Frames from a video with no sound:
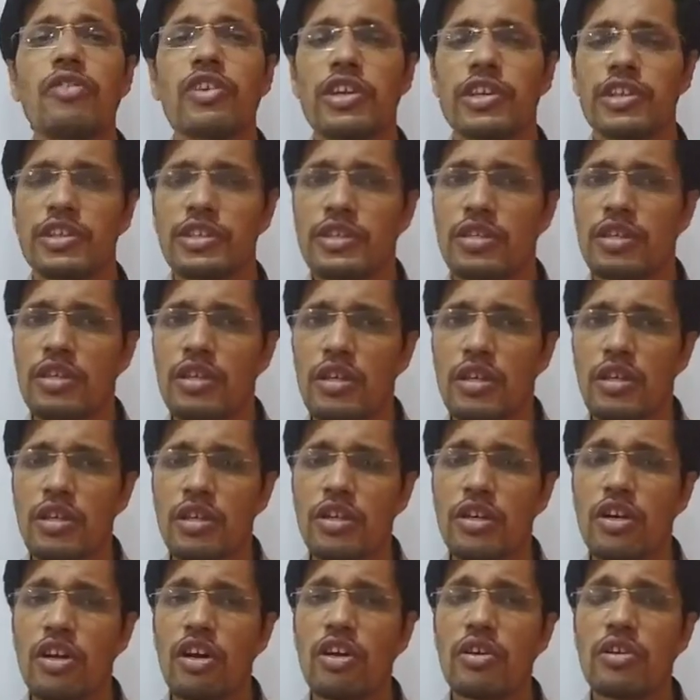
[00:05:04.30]
it.
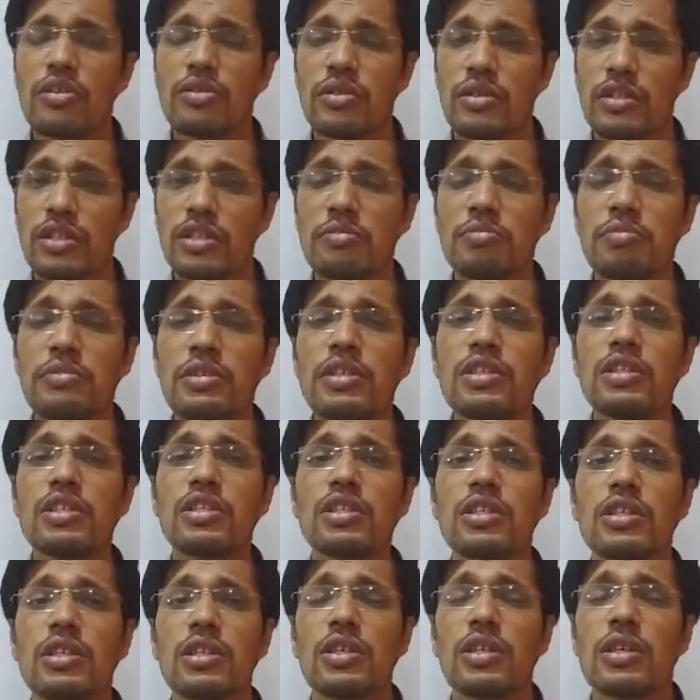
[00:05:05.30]
It
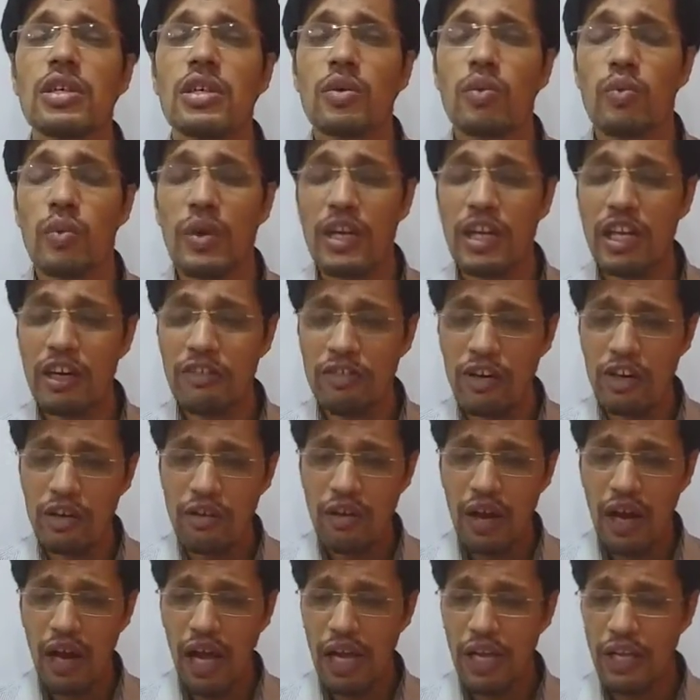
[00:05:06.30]
means
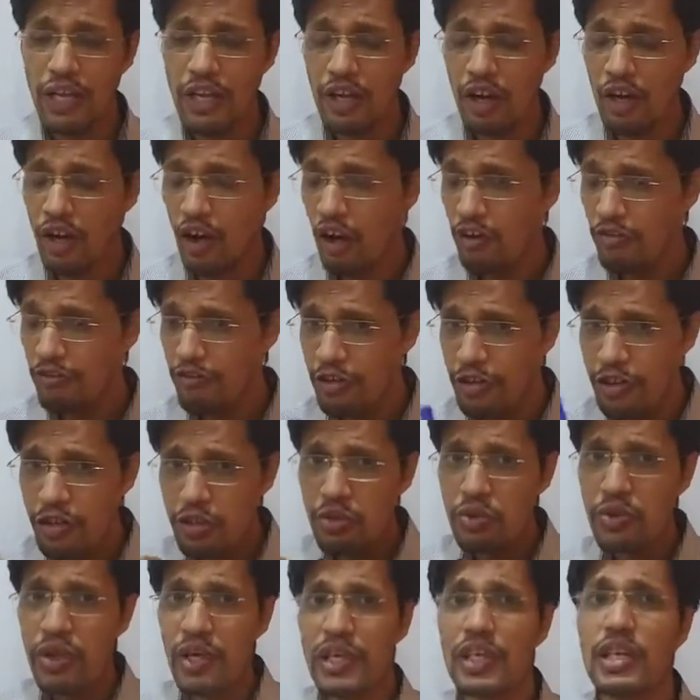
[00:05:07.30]
whenever I offer
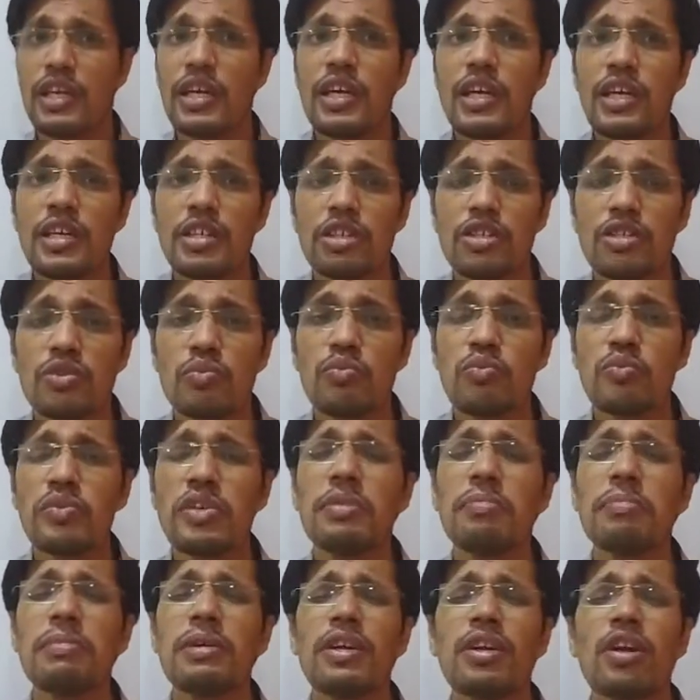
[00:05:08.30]
you a case,
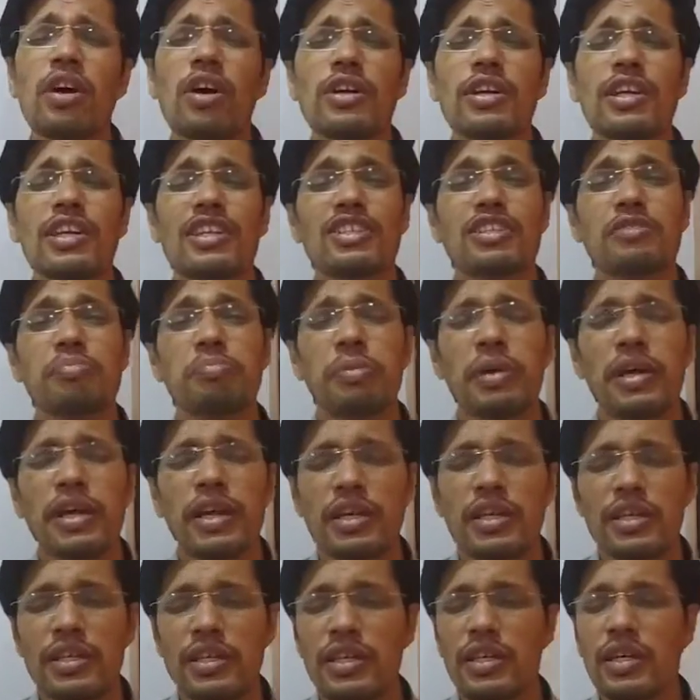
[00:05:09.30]
we may not
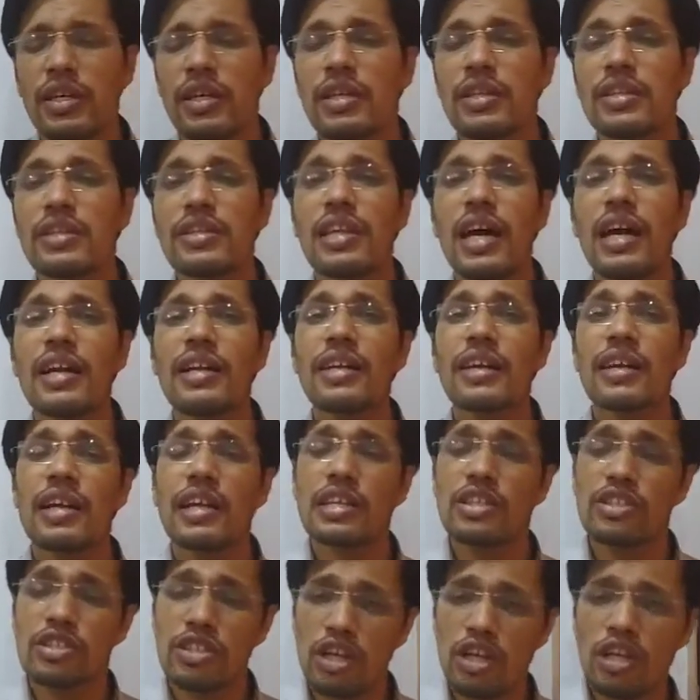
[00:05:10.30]
expect that
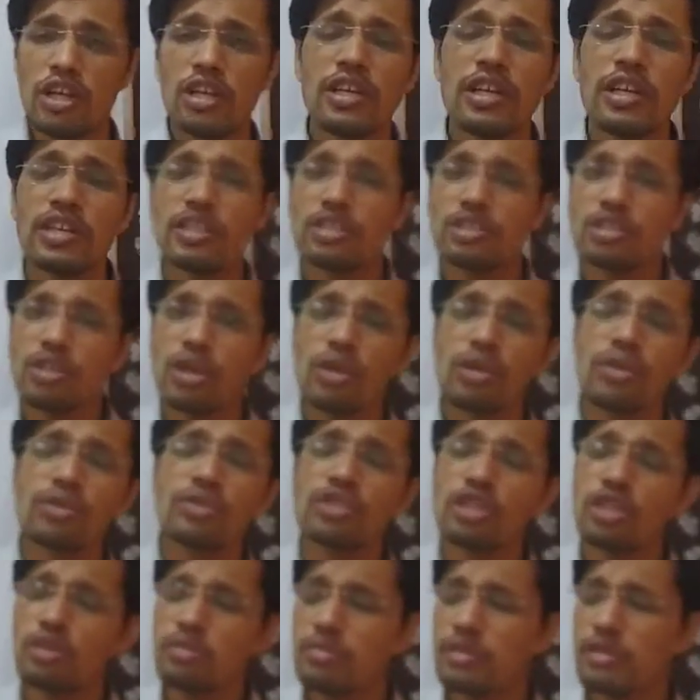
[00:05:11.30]
result and
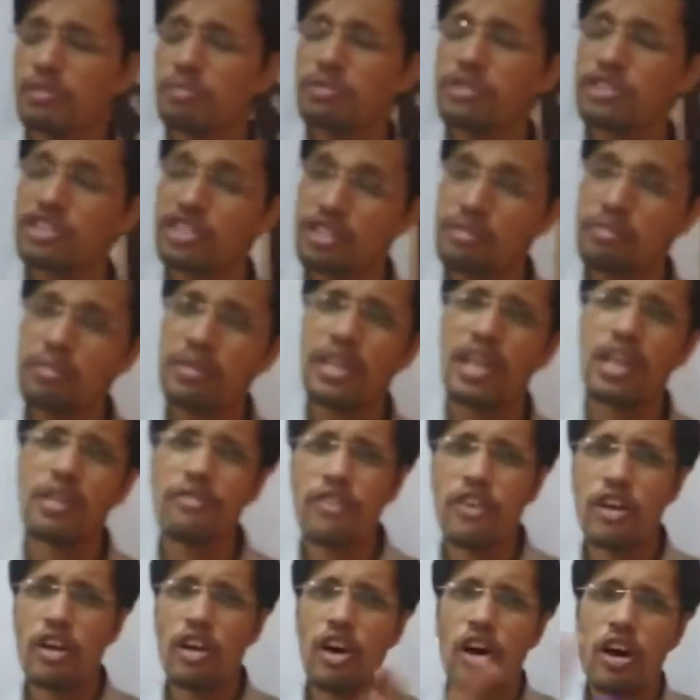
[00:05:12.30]
solution will be similar
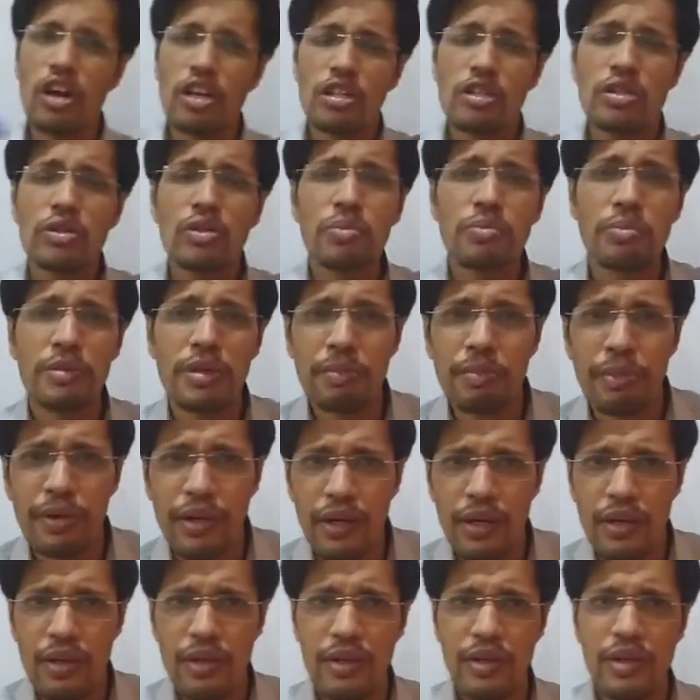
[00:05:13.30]
for all you people.
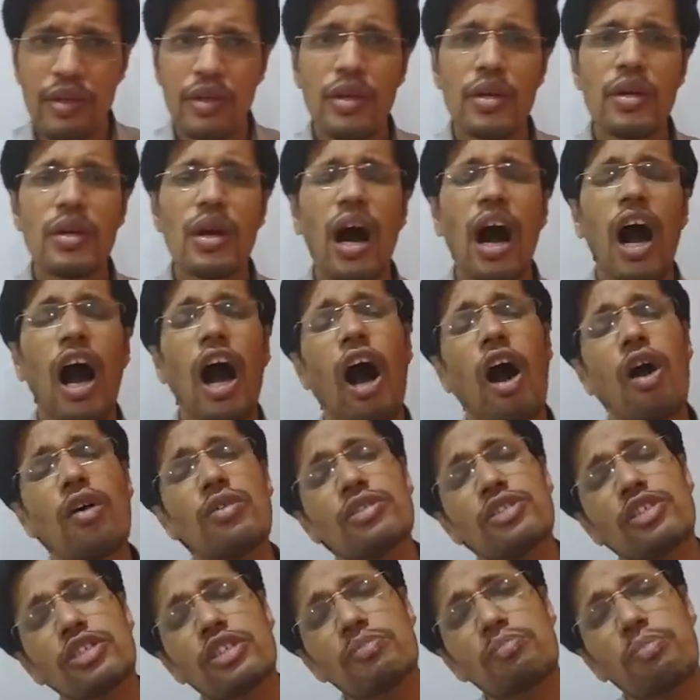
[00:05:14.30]

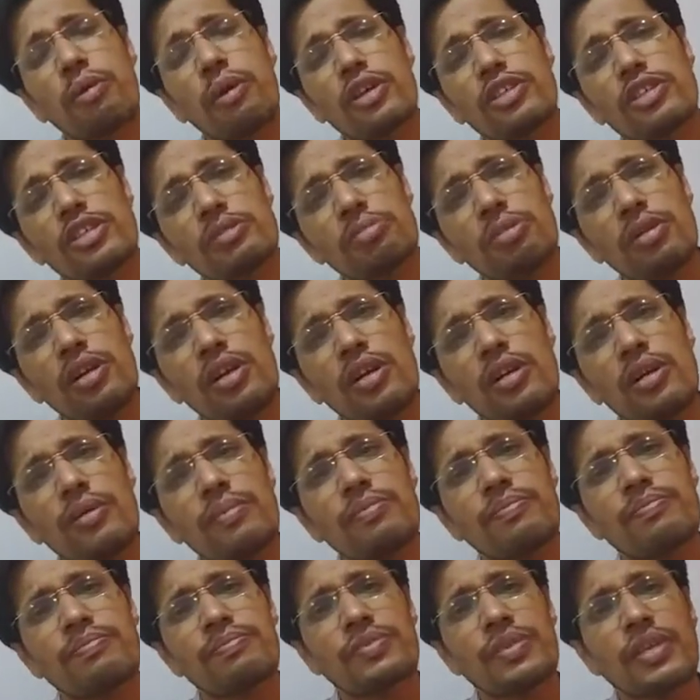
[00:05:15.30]
How is it possible?
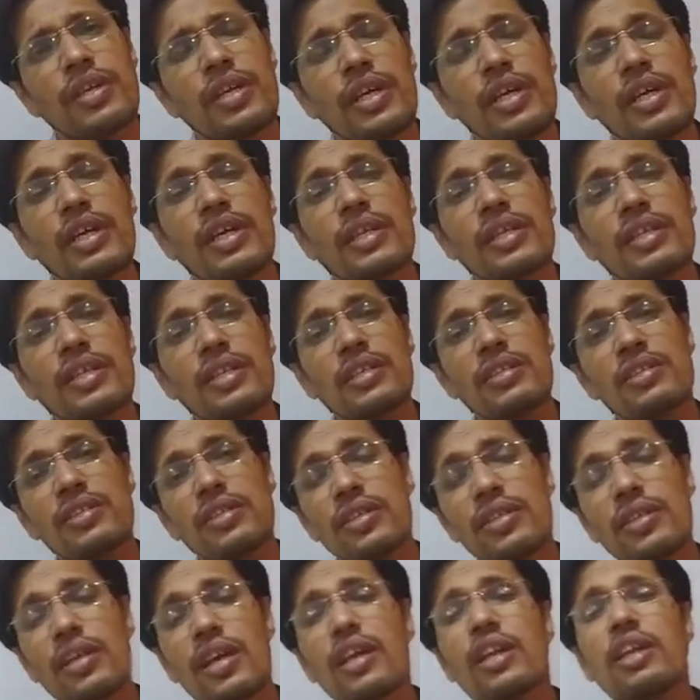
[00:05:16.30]
It is
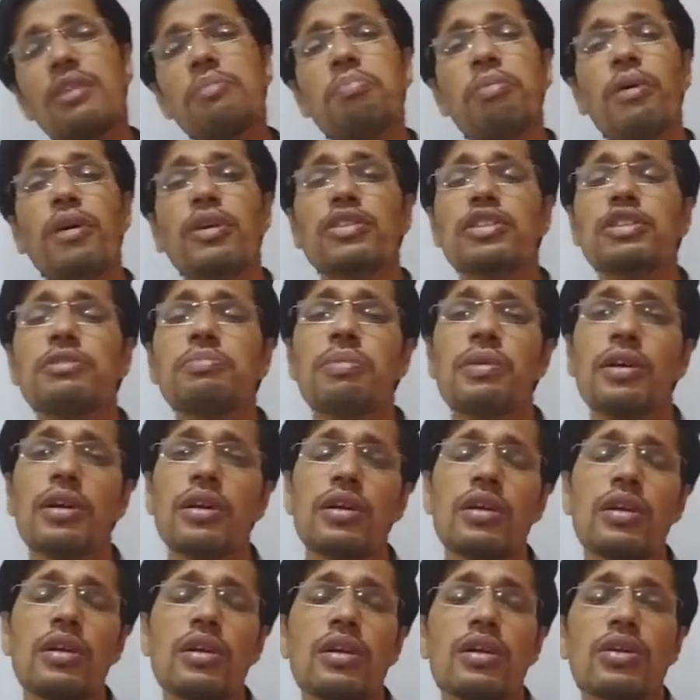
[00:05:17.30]
really
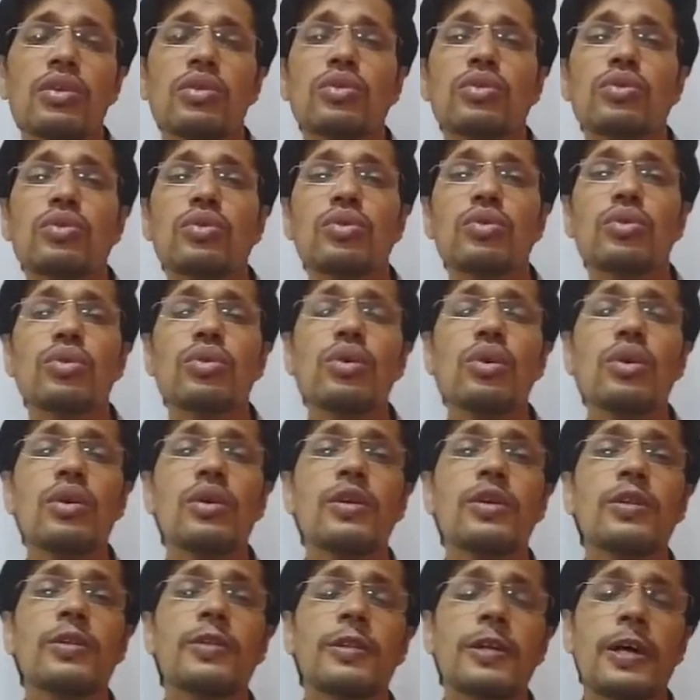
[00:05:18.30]
possible through
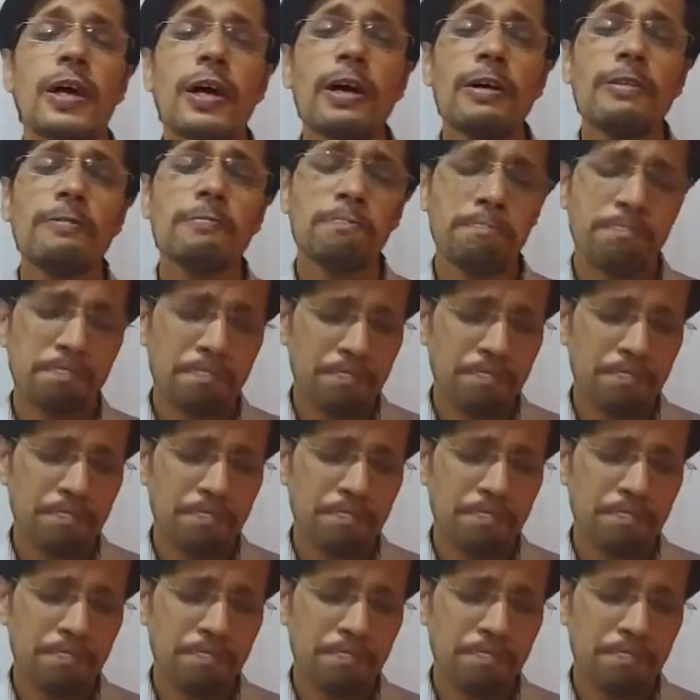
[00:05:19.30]
the